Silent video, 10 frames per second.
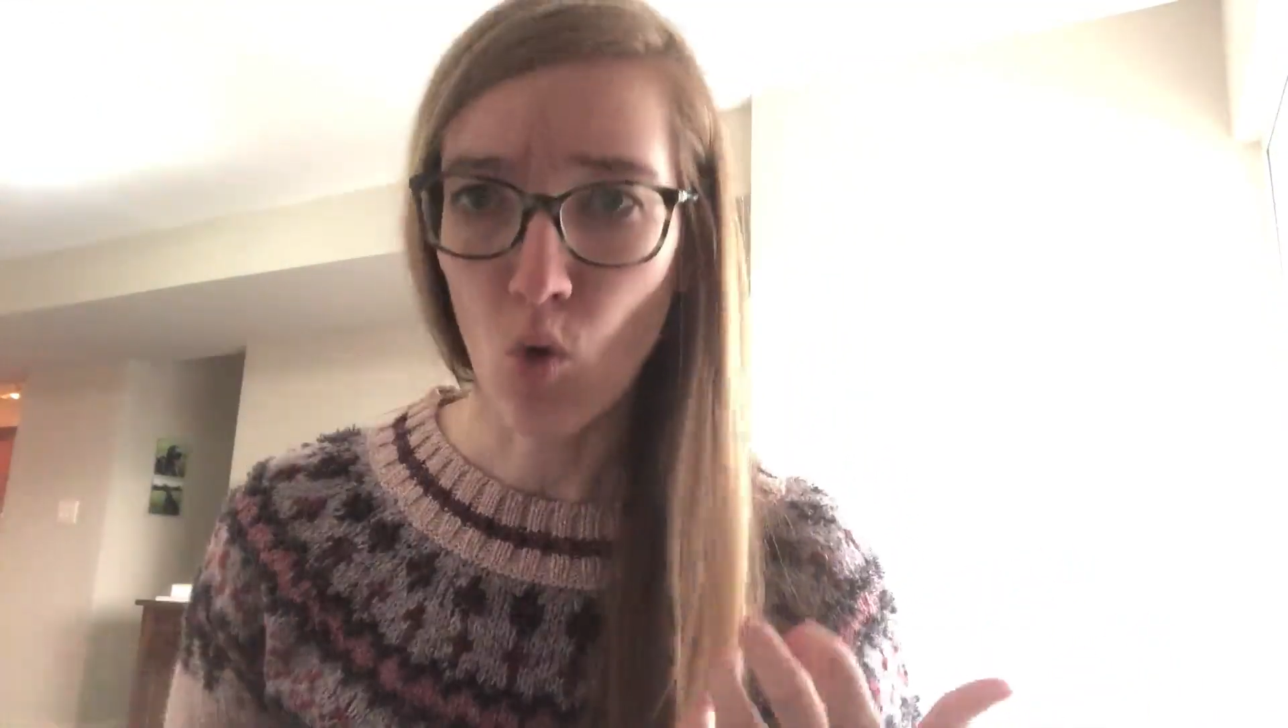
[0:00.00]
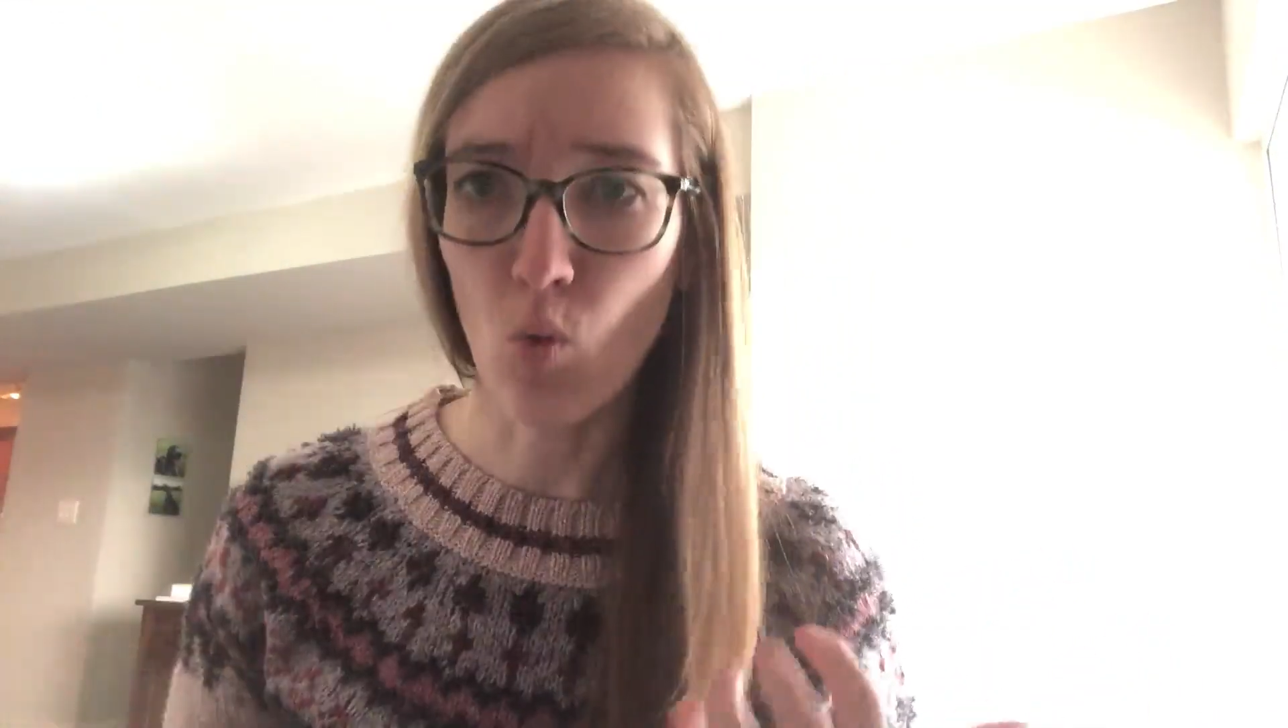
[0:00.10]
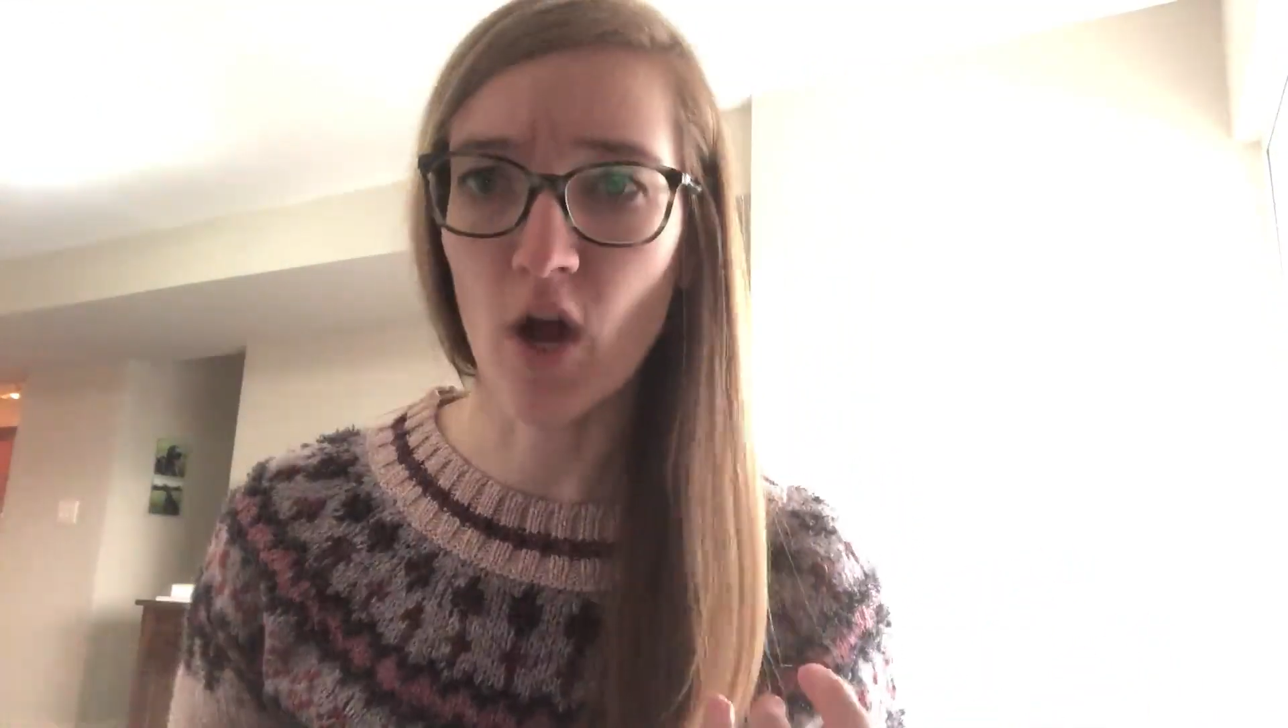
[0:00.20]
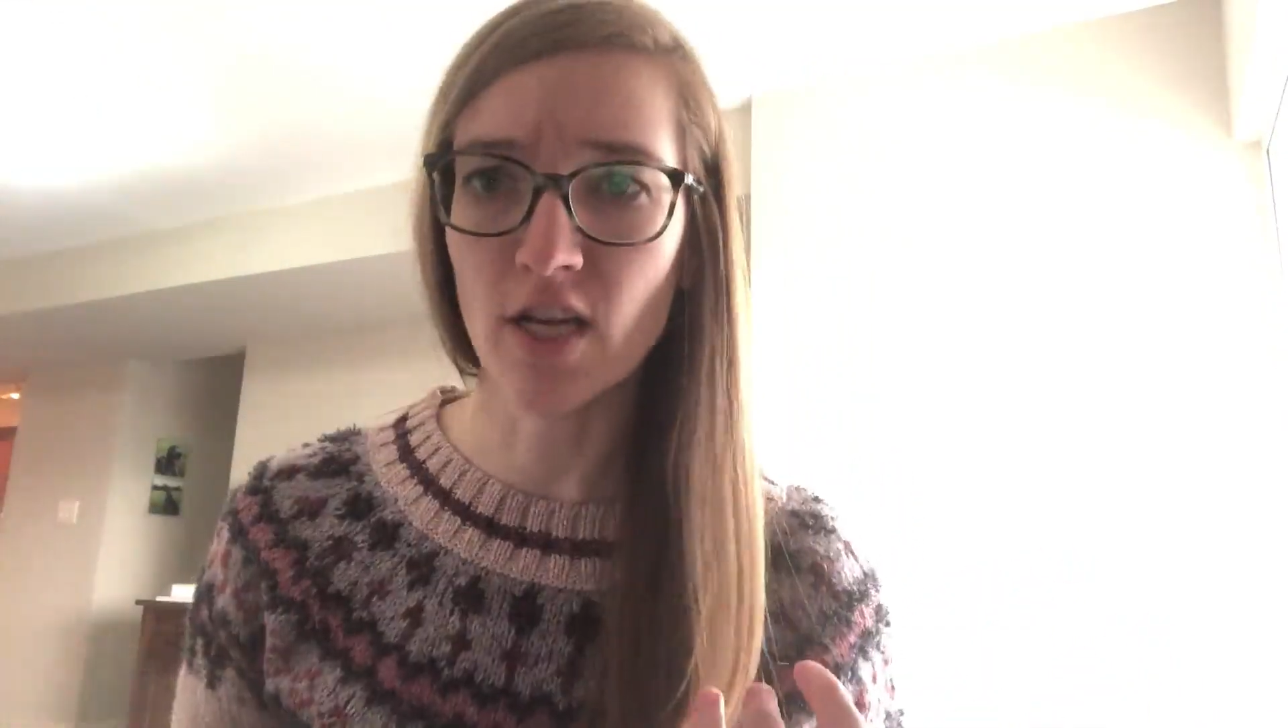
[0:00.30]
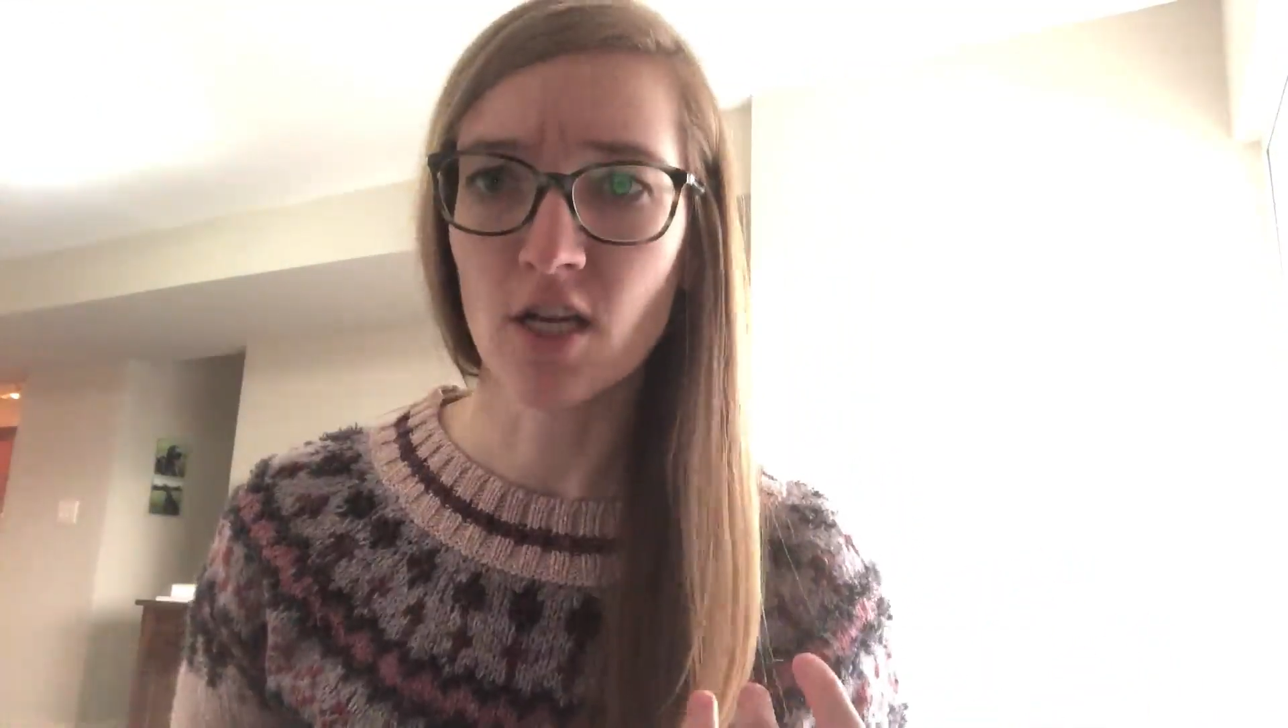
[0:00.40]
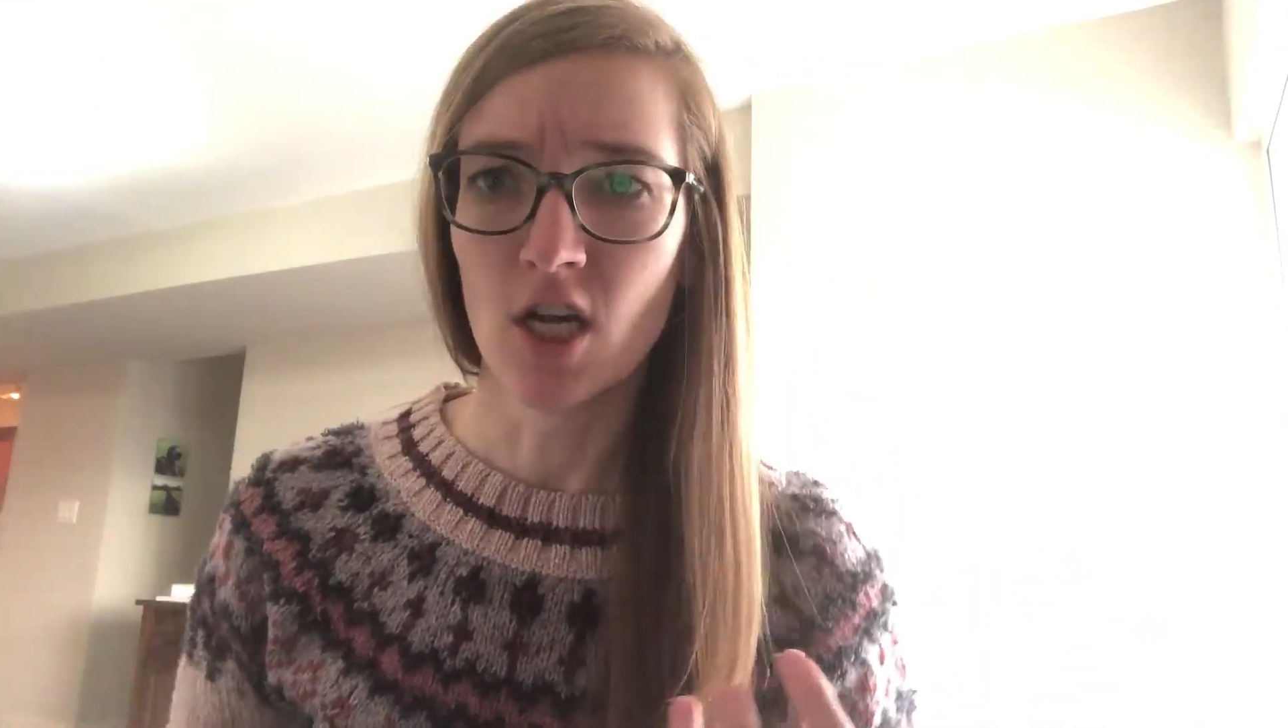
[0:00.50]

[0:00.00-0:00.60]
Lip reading: 1,